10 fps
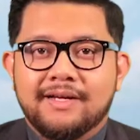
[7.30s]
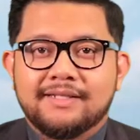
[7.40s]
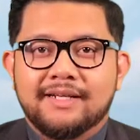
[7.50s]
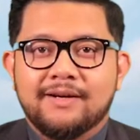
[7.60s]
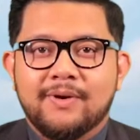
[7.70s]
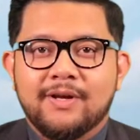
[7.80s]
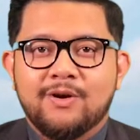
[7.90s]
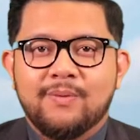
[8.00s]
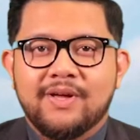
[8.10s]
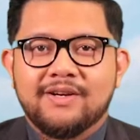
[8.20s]
Assalamu
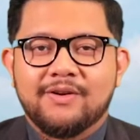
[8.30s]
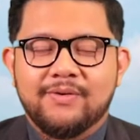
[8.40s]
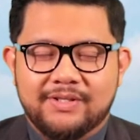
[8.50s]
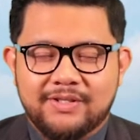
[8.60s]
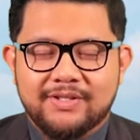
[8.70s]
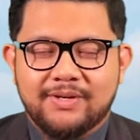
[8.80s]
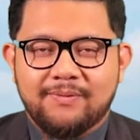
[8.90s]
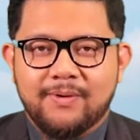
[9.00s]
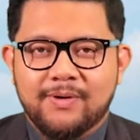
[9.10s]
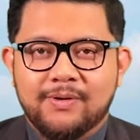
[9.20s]
alaikum and greetings everyone.